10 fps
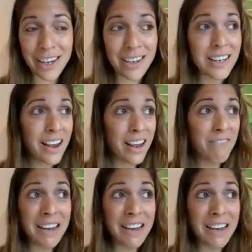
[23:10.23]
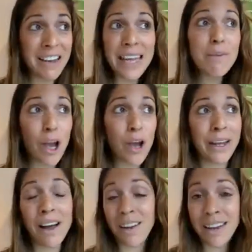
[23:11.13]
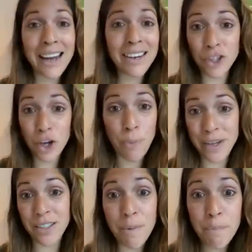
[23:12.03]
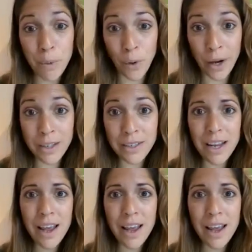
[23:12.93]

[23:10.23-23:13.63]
And if I keep going, I'll land a job at some point.